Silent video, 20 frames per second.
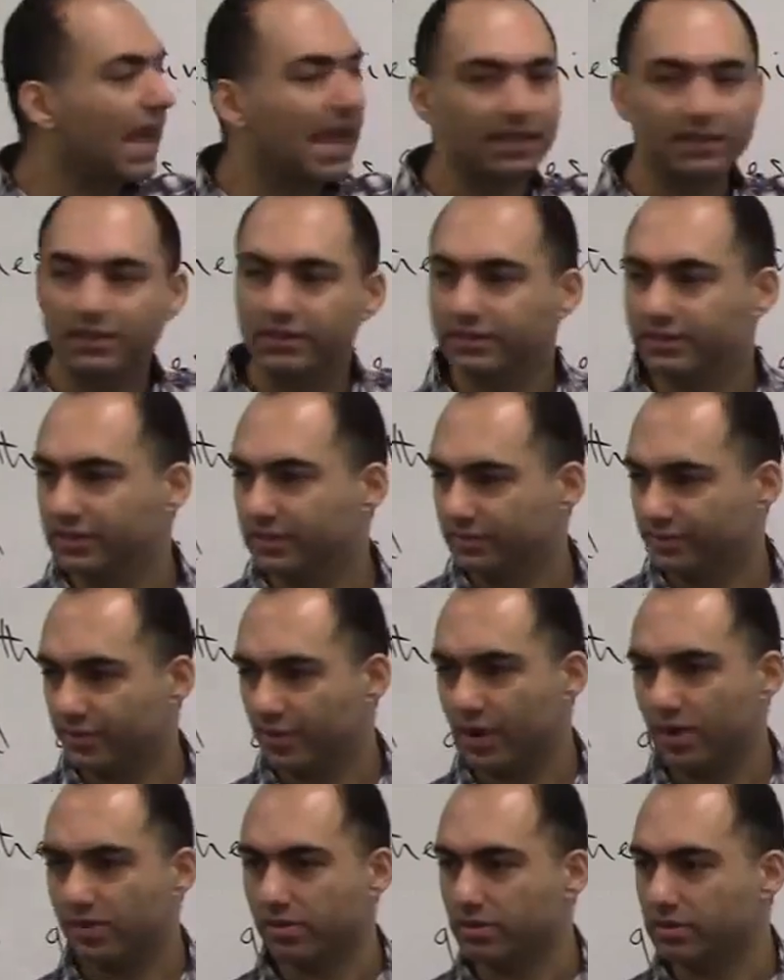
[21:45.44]
and concern for
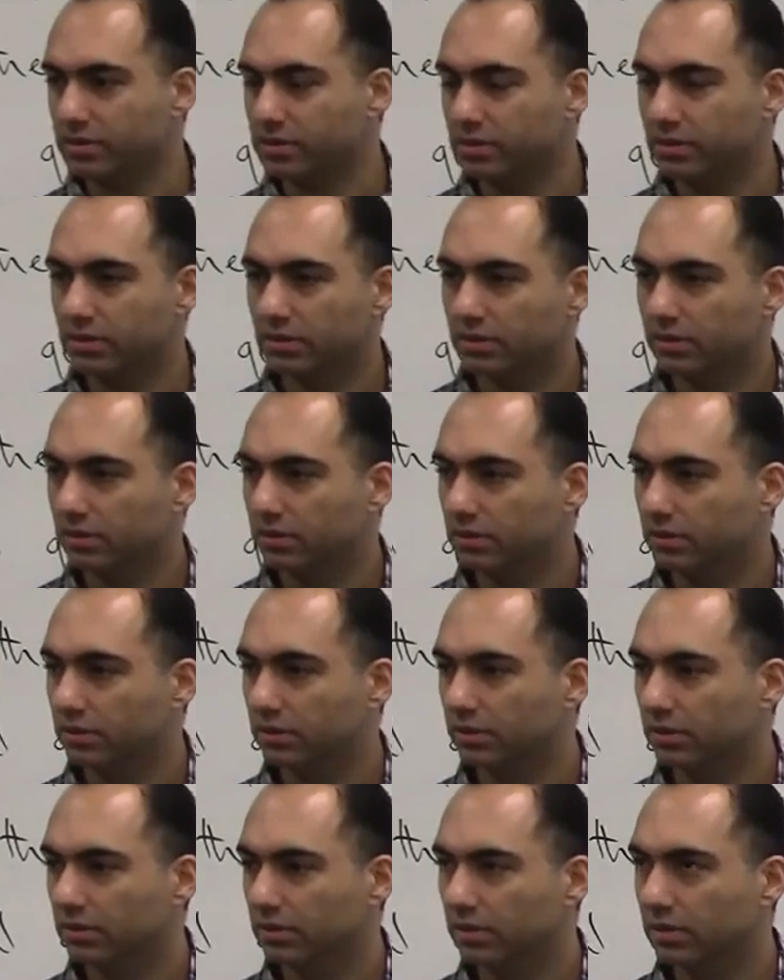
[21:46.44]
others.
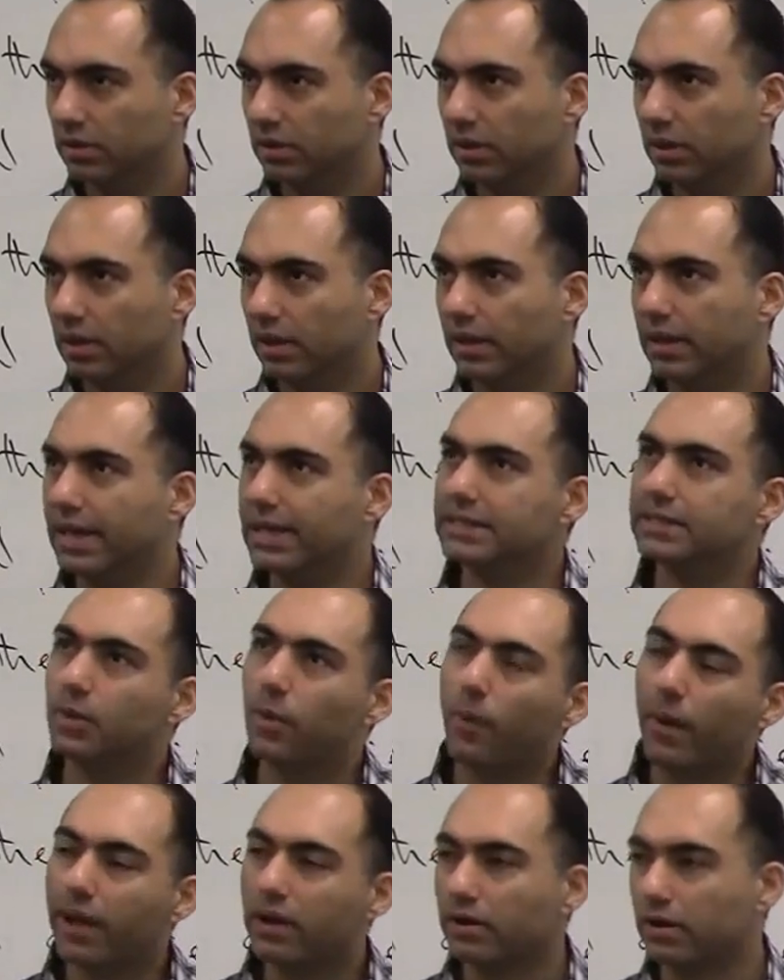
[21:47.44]
Less
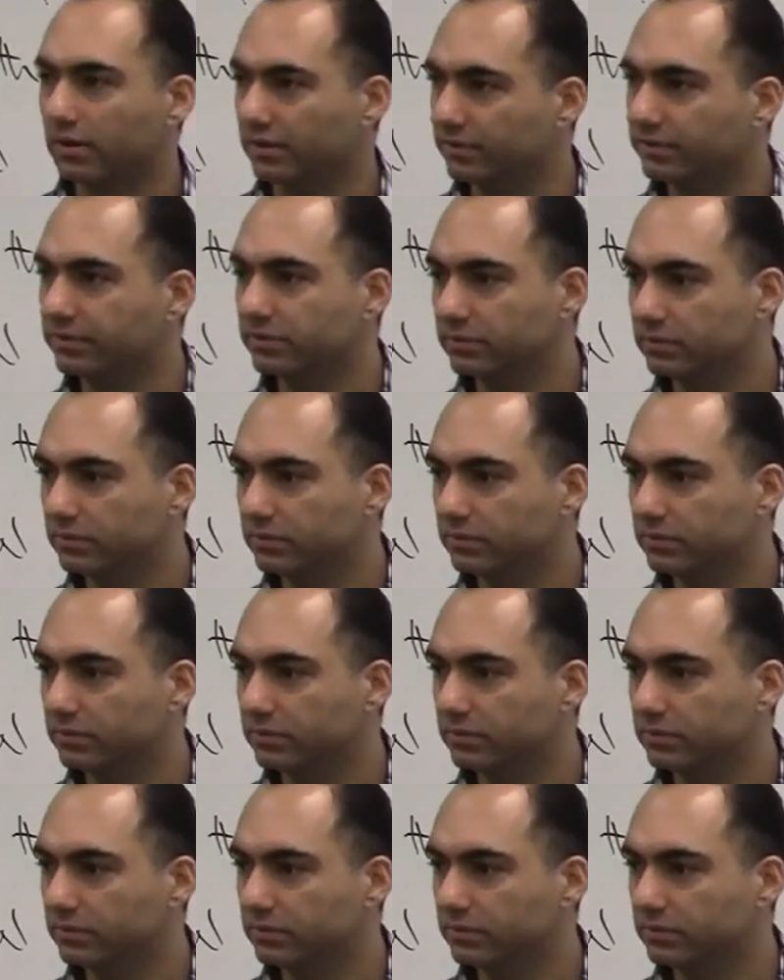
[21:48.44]
aware of.